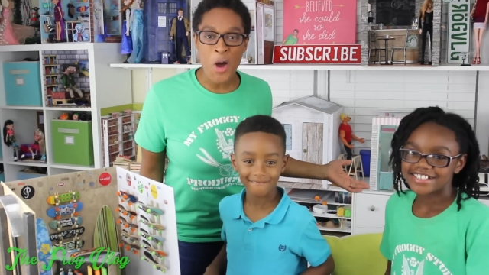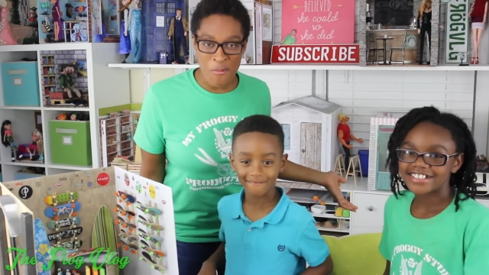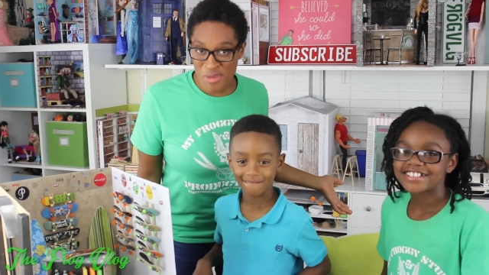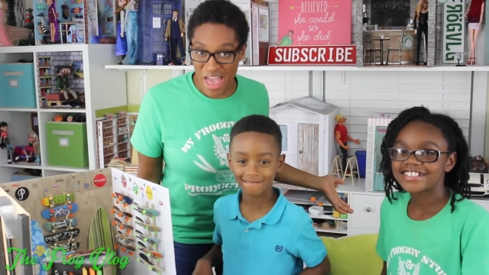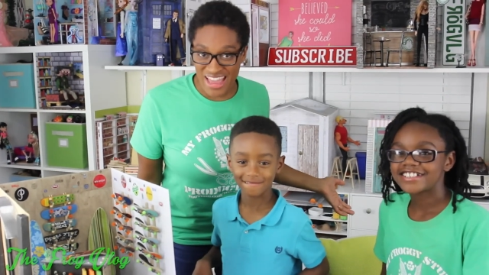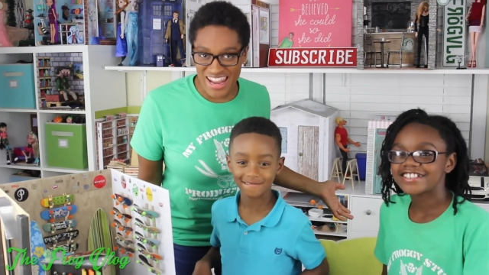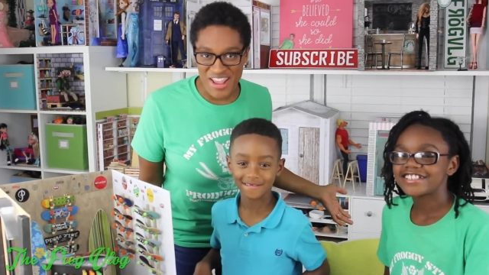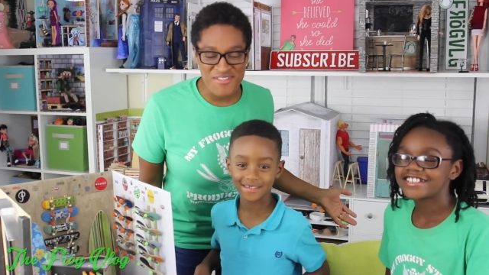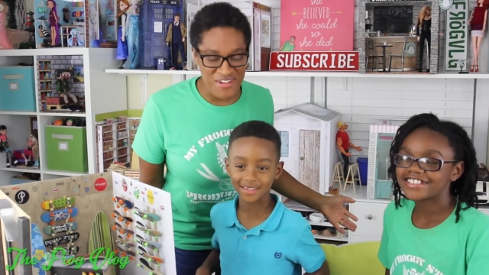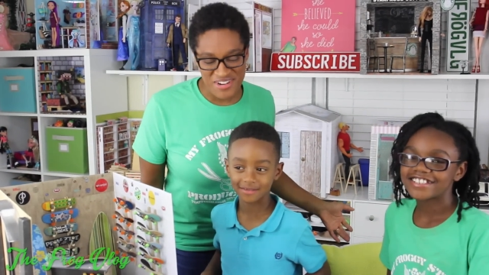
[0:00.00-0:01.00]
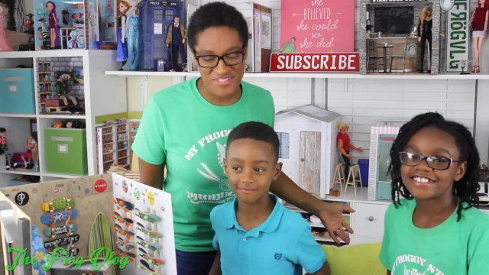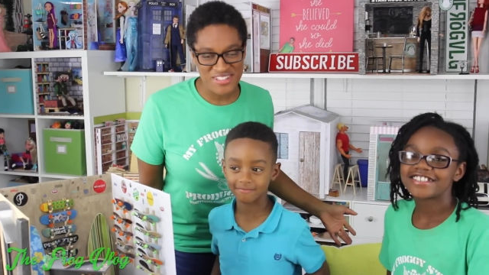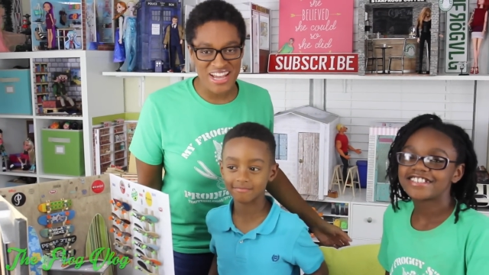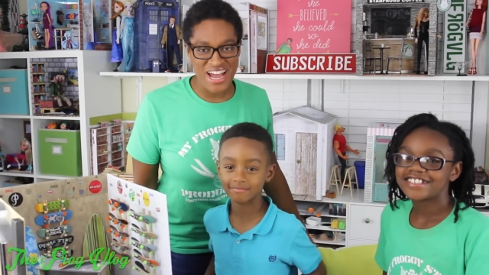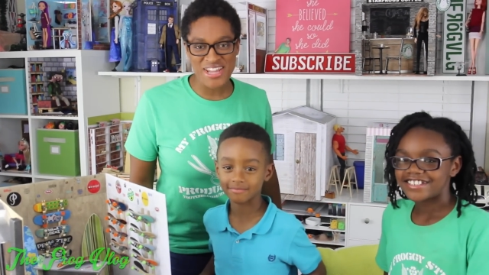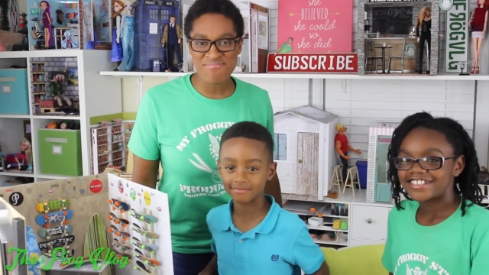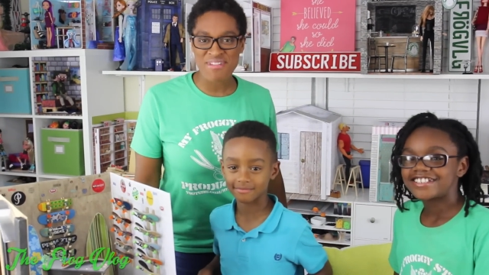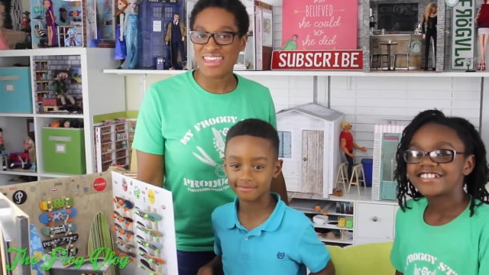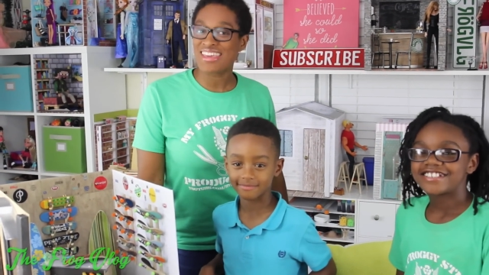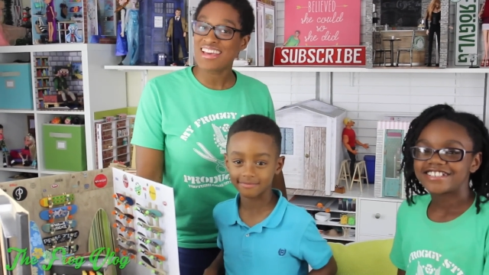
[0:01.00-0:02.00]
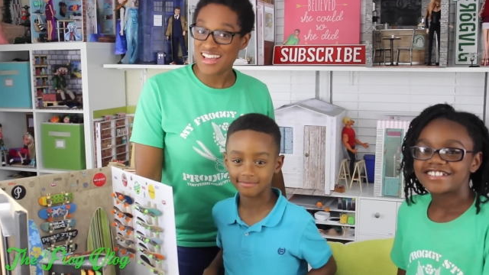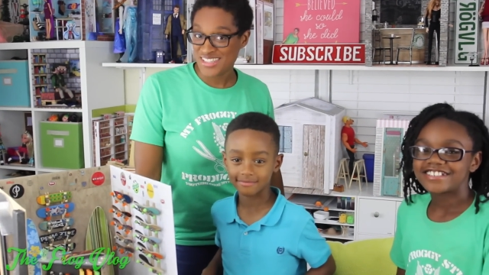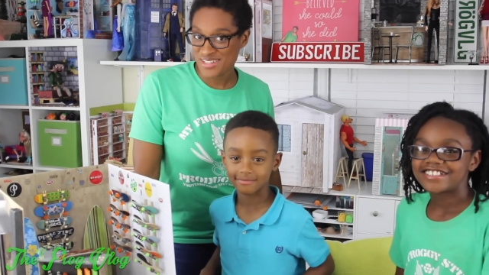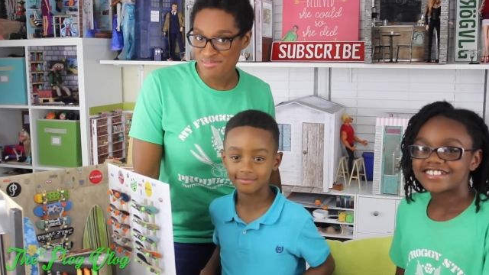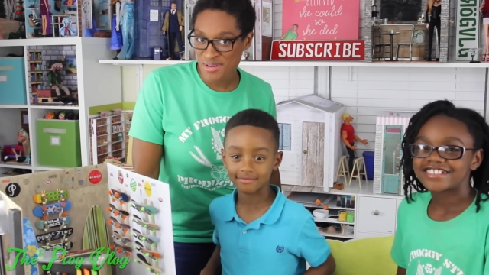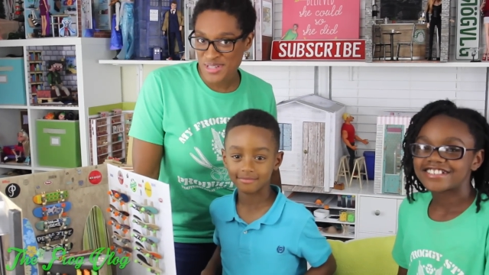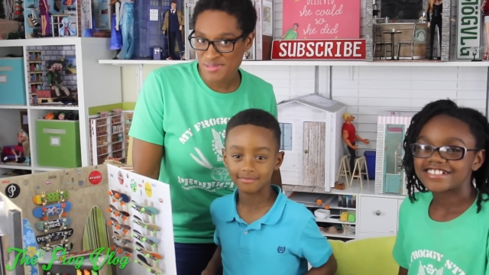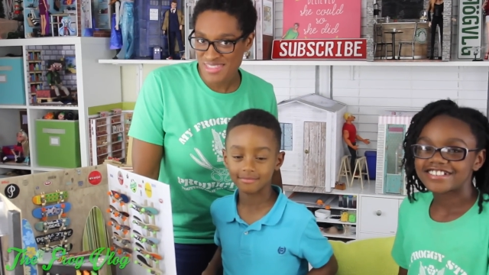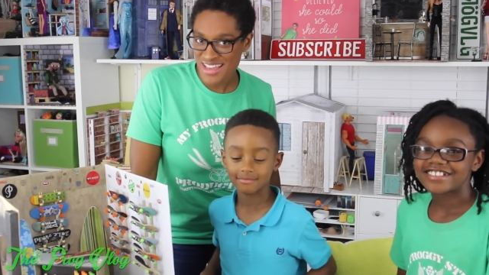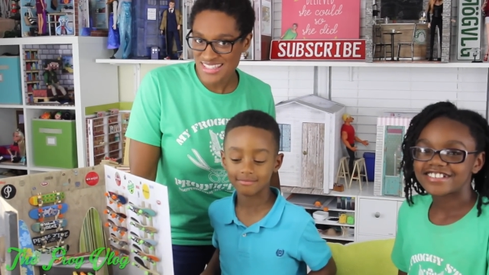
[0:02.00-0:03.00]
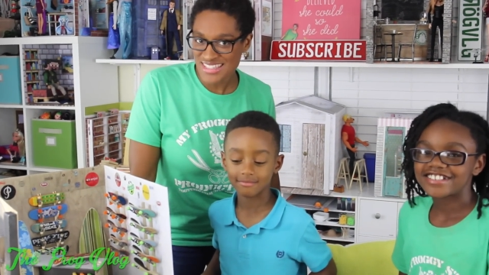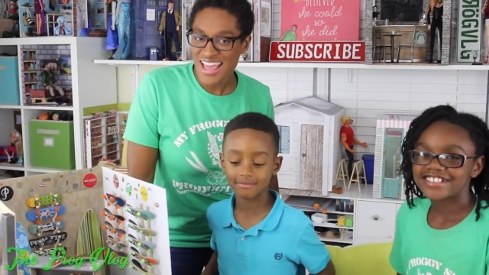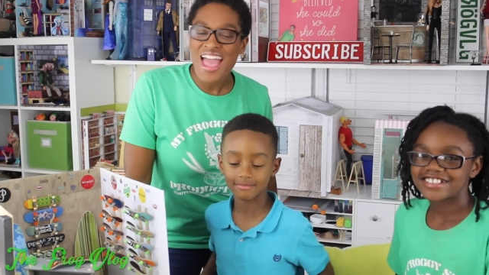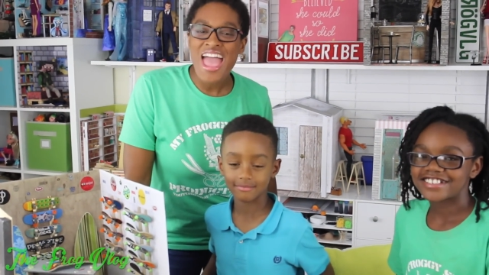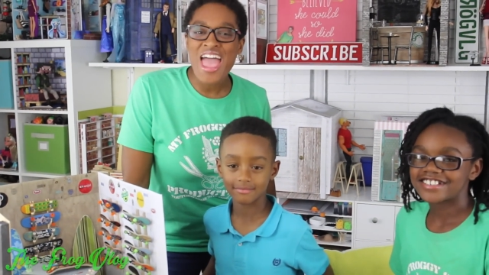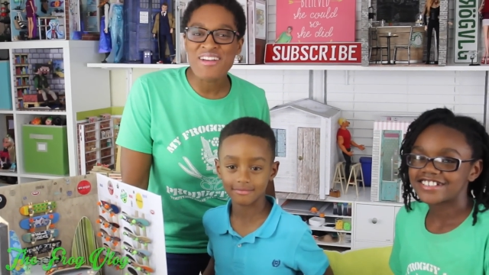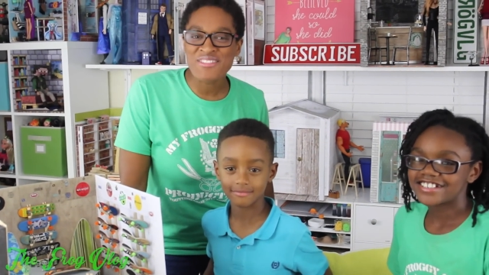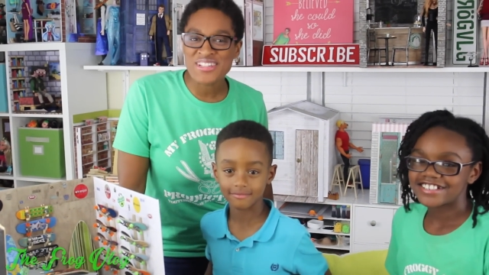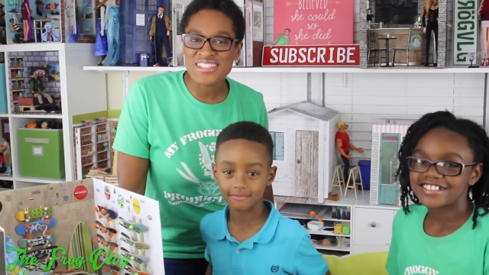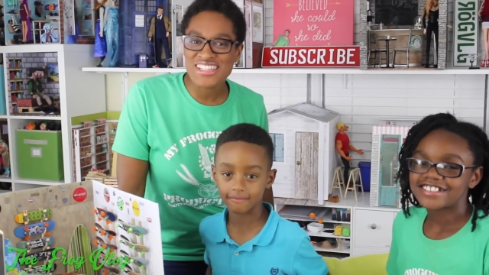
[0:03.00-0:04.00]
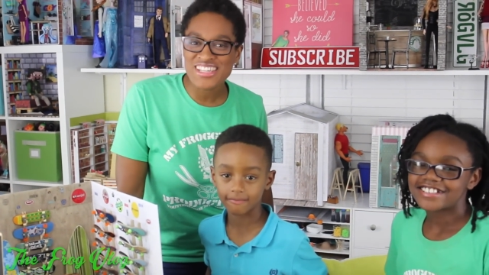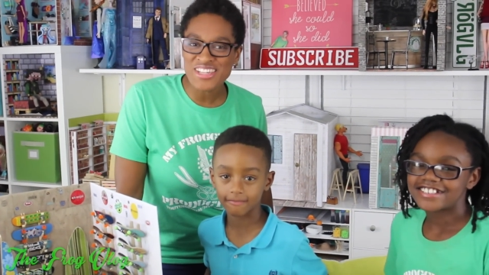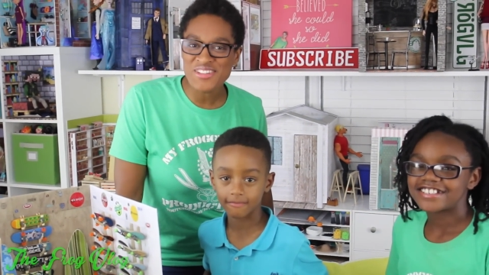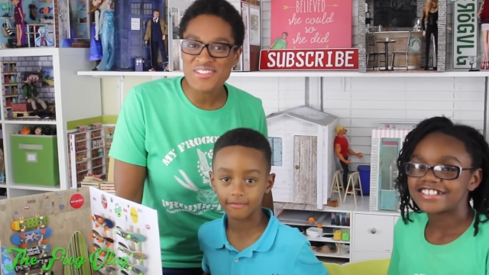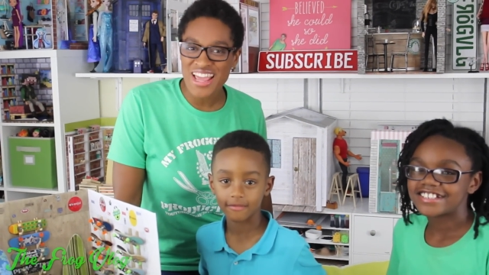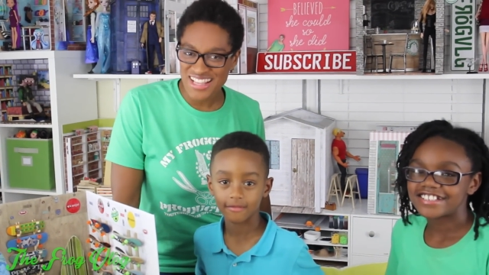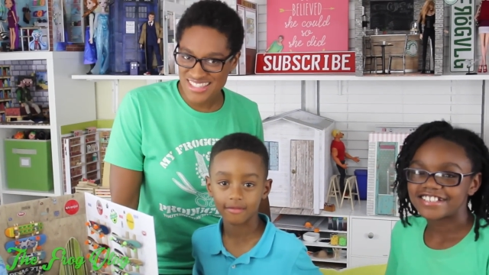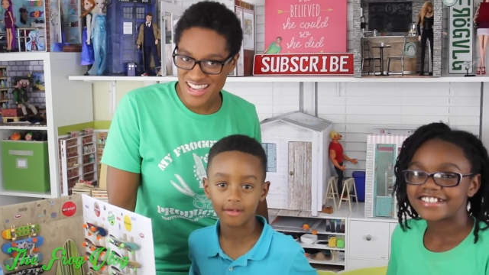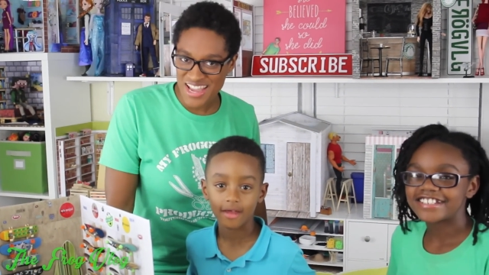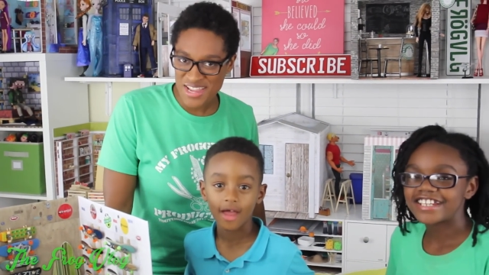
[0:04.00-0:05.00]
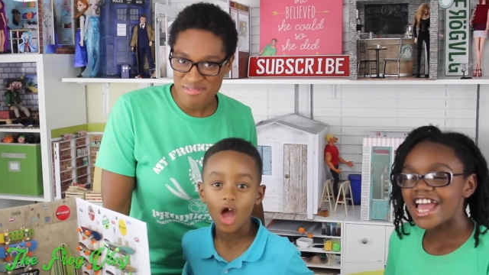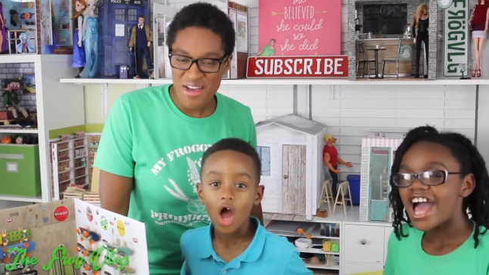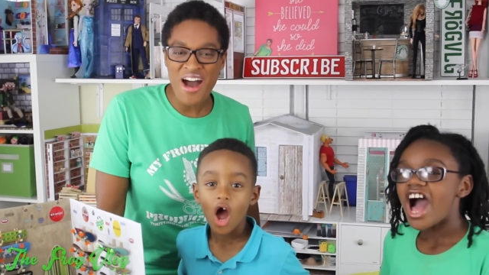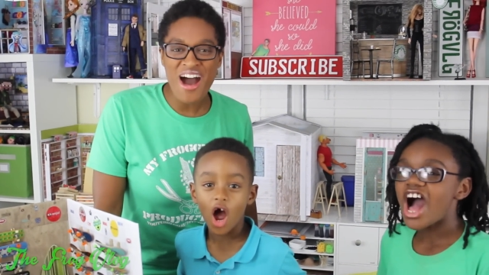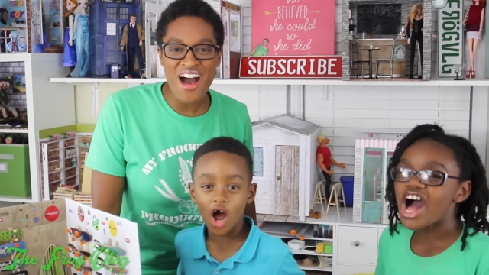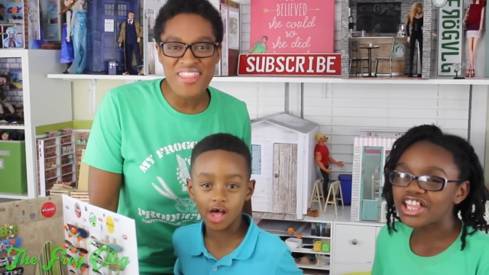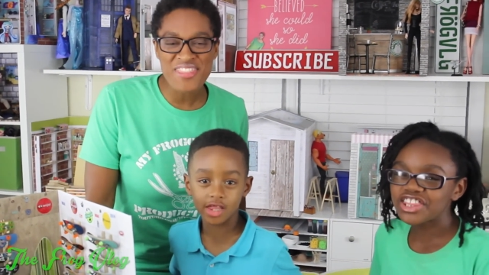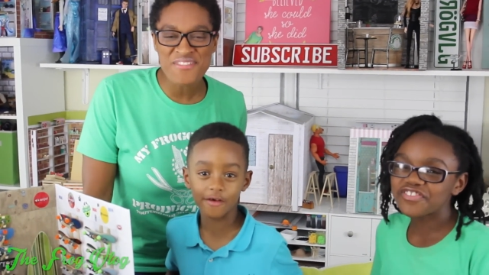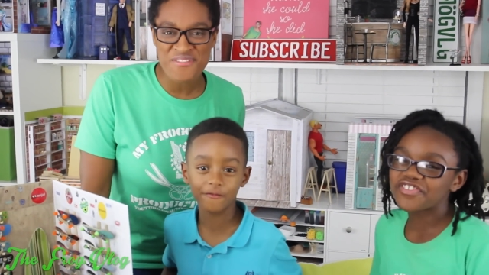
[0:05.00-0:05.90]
Speaker 1: hope you had a wonderful time making custom boards with us, and we'll see you next time on the